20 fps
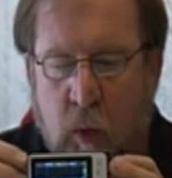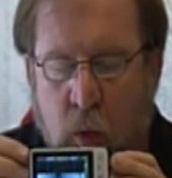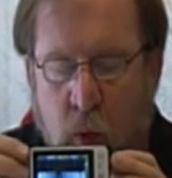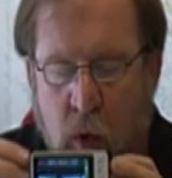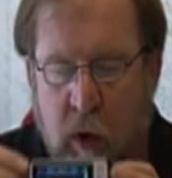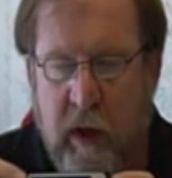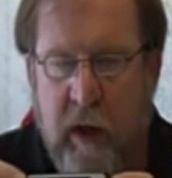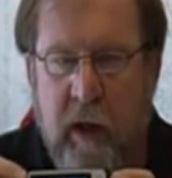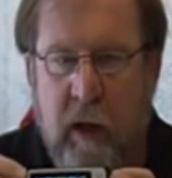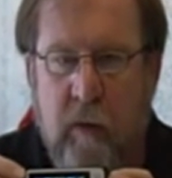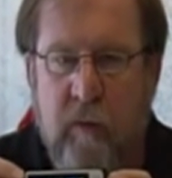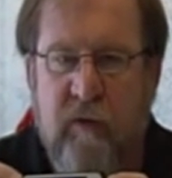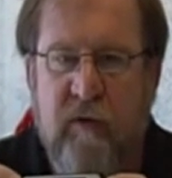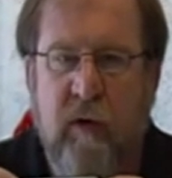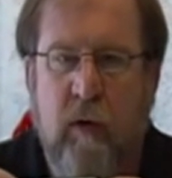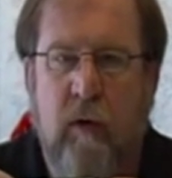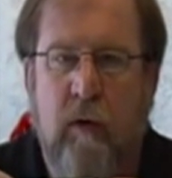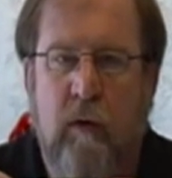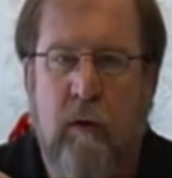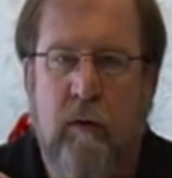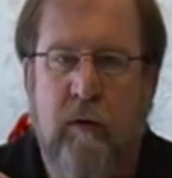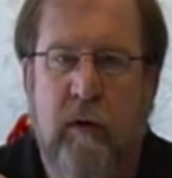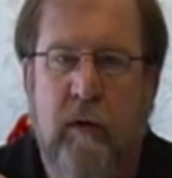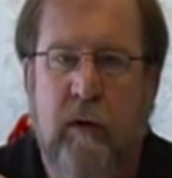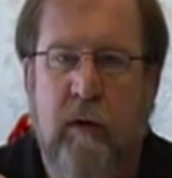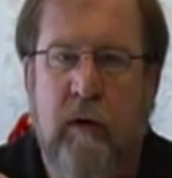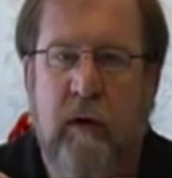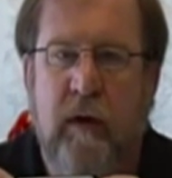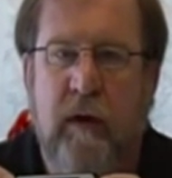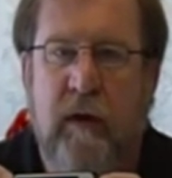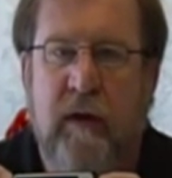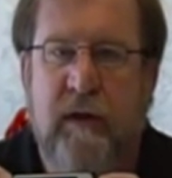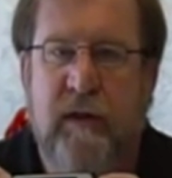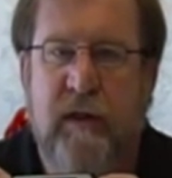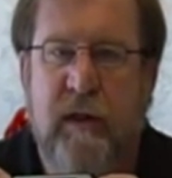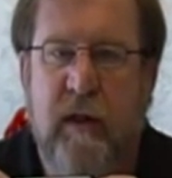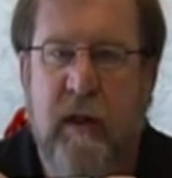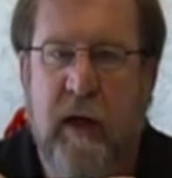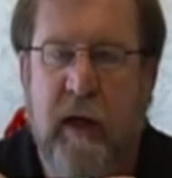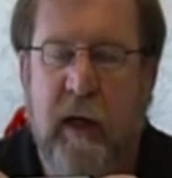But what I am told
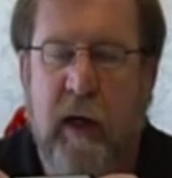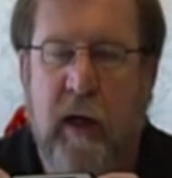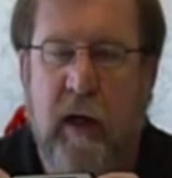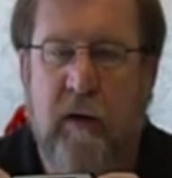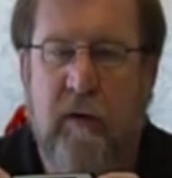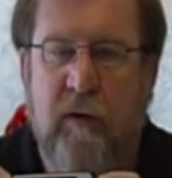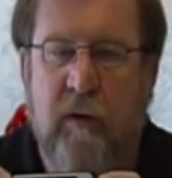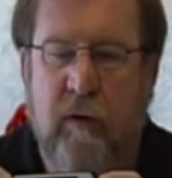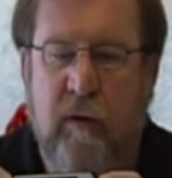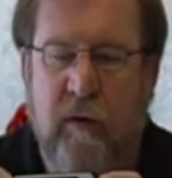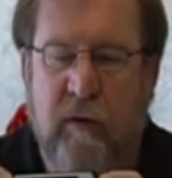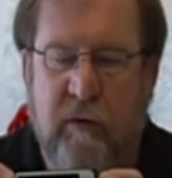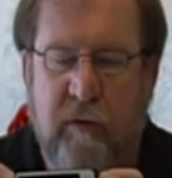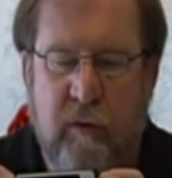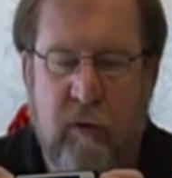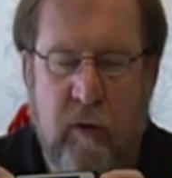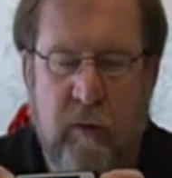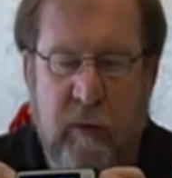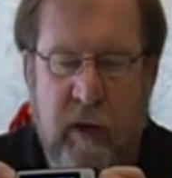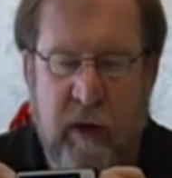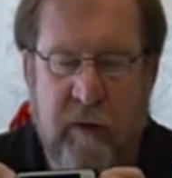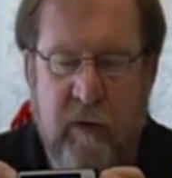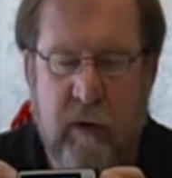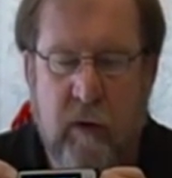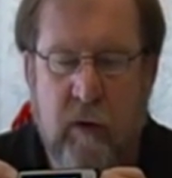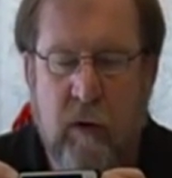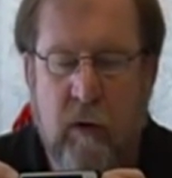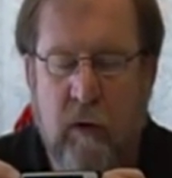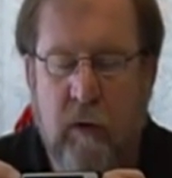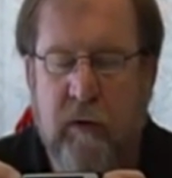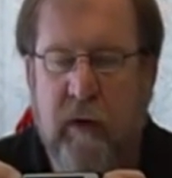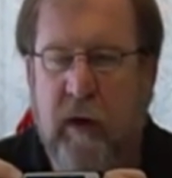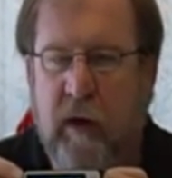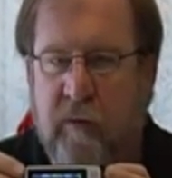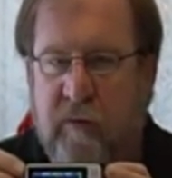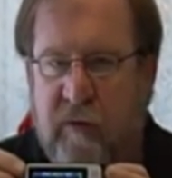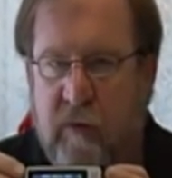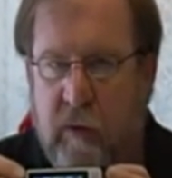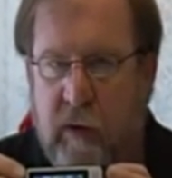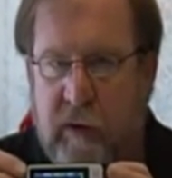is that through a method called
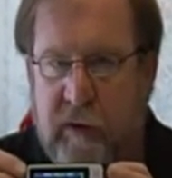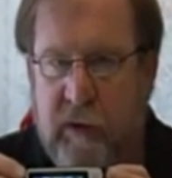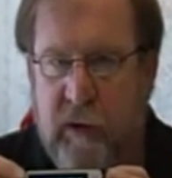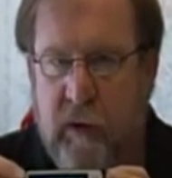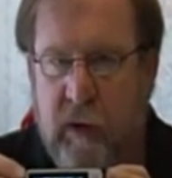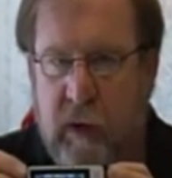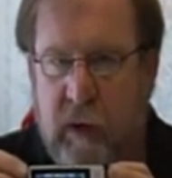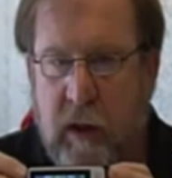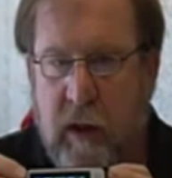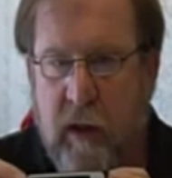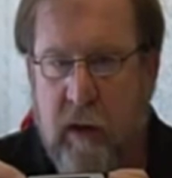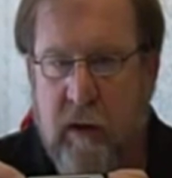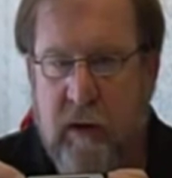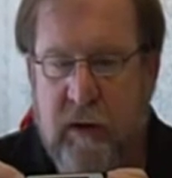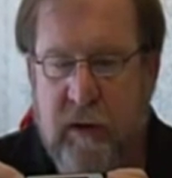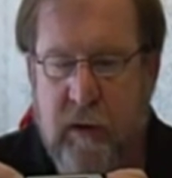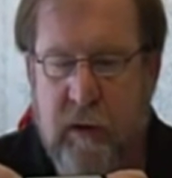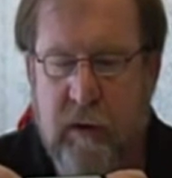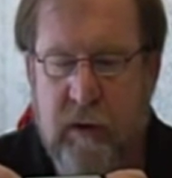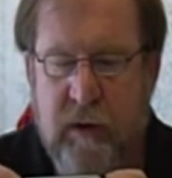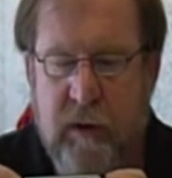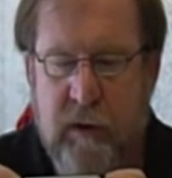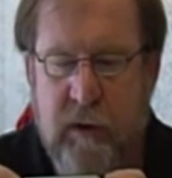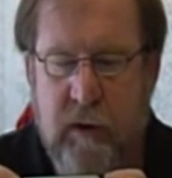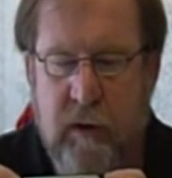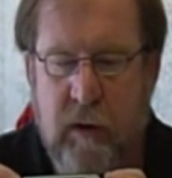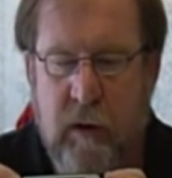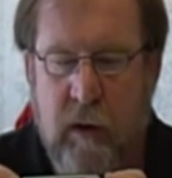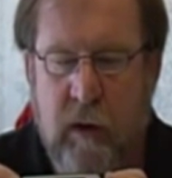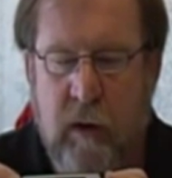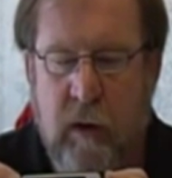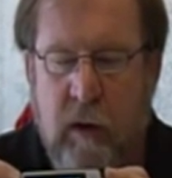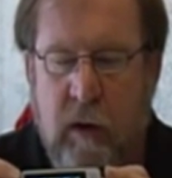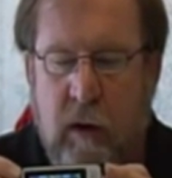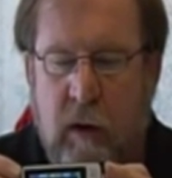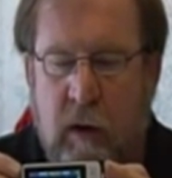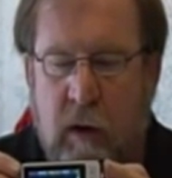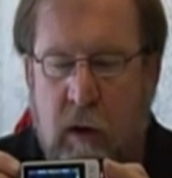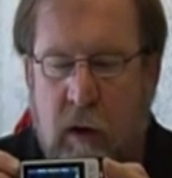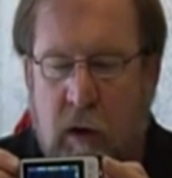inferential analysis,
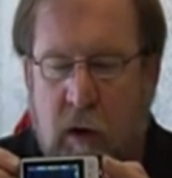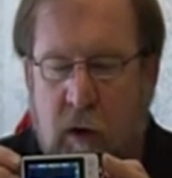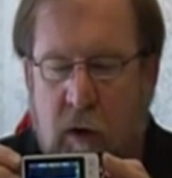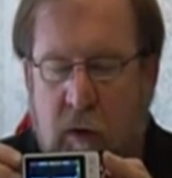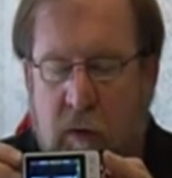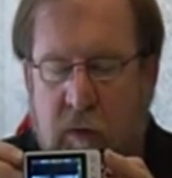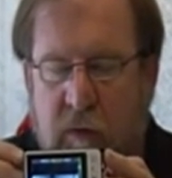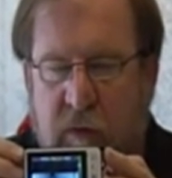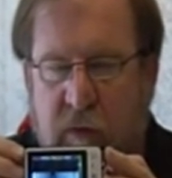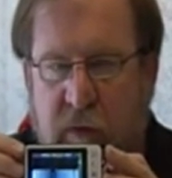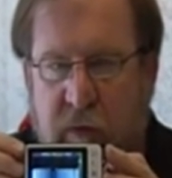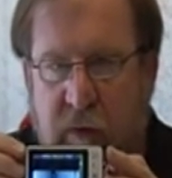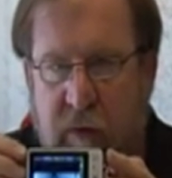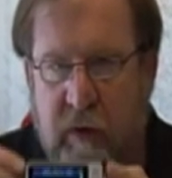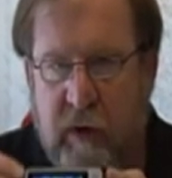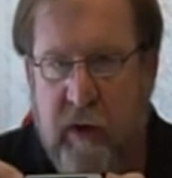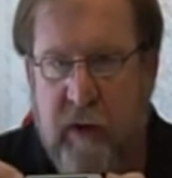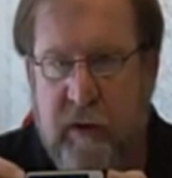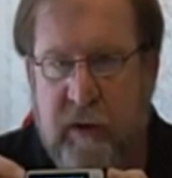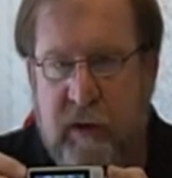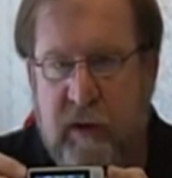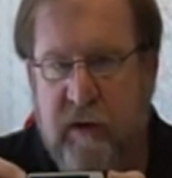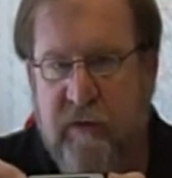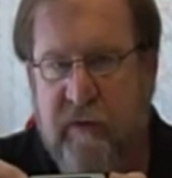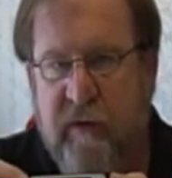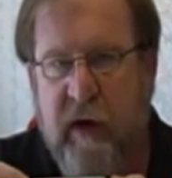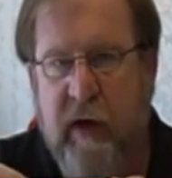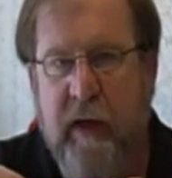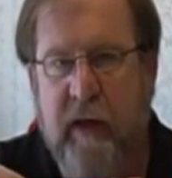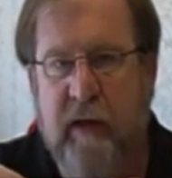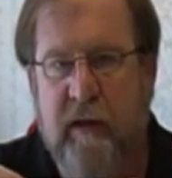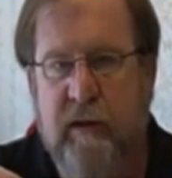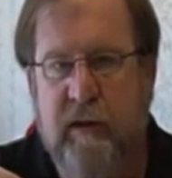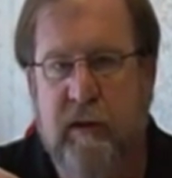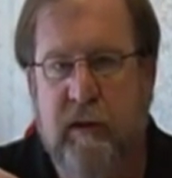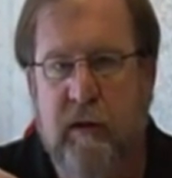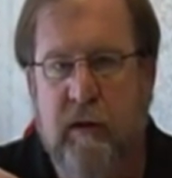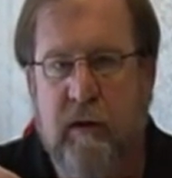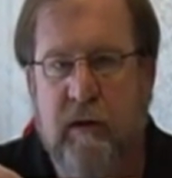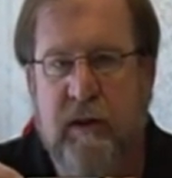this
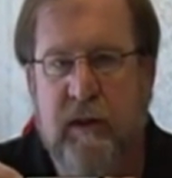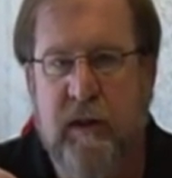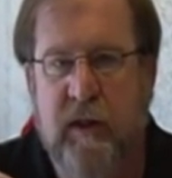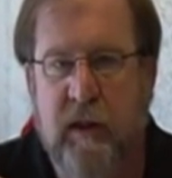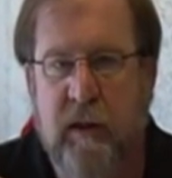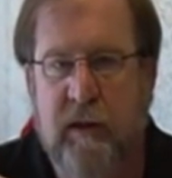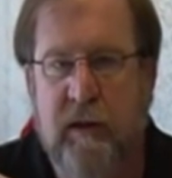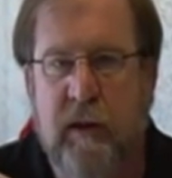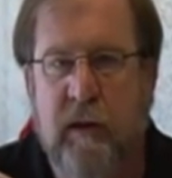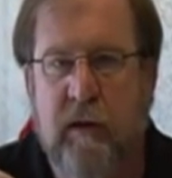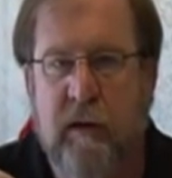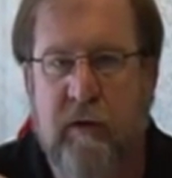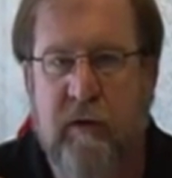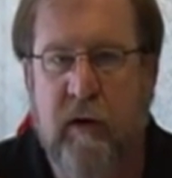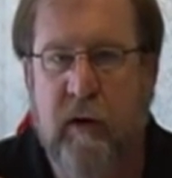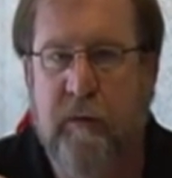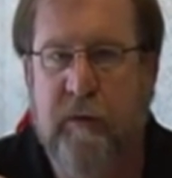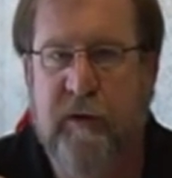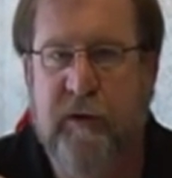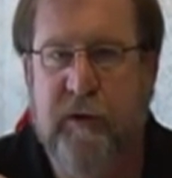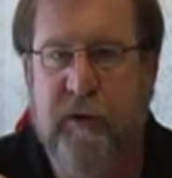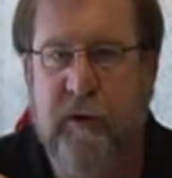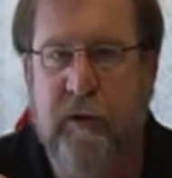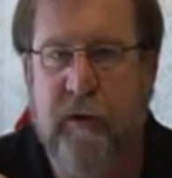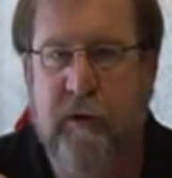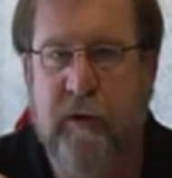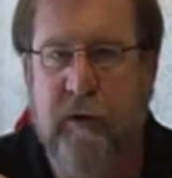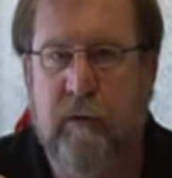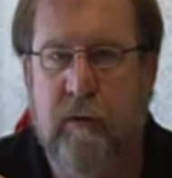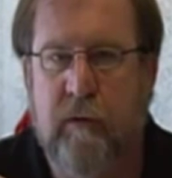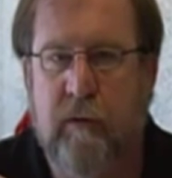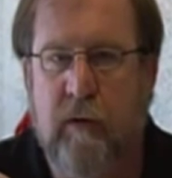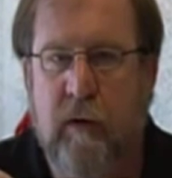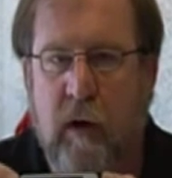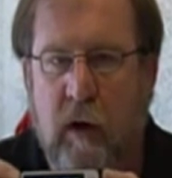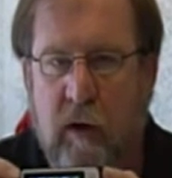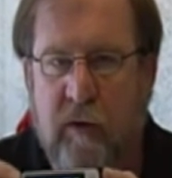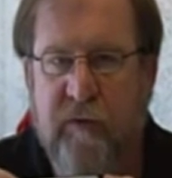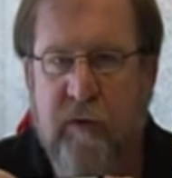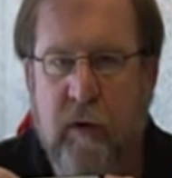device is sensing the temperature
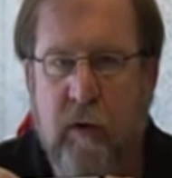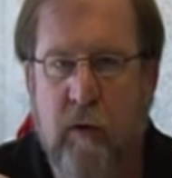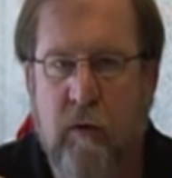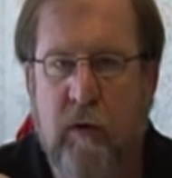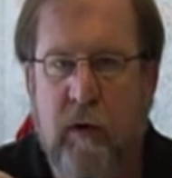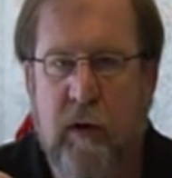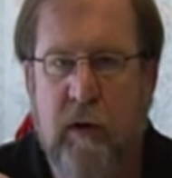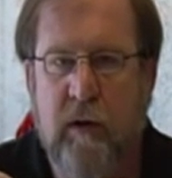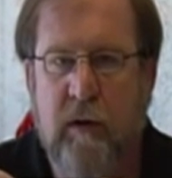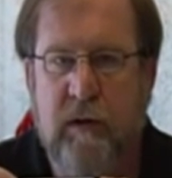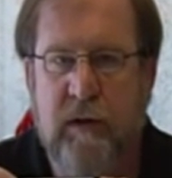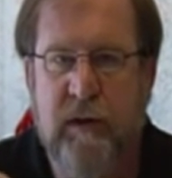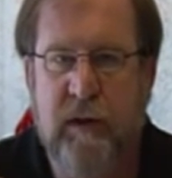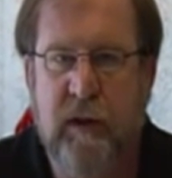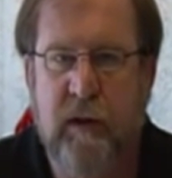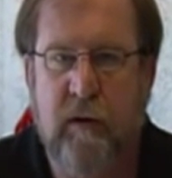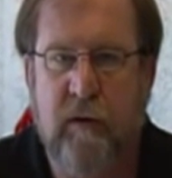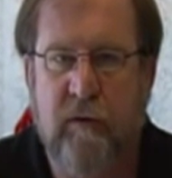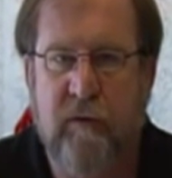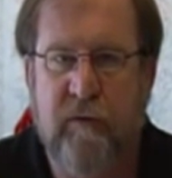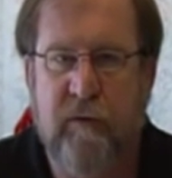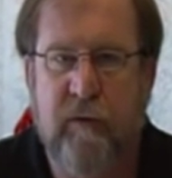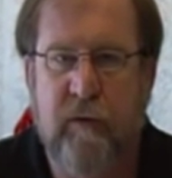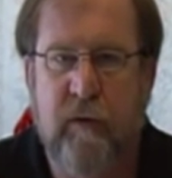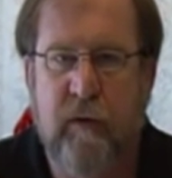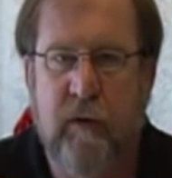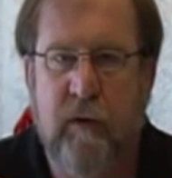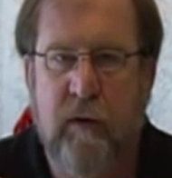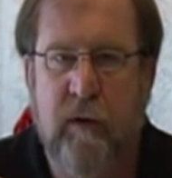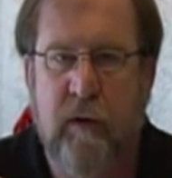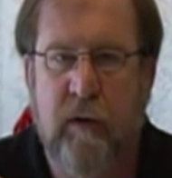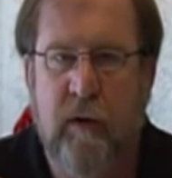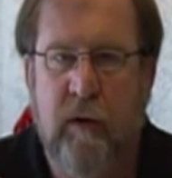of the coil itself,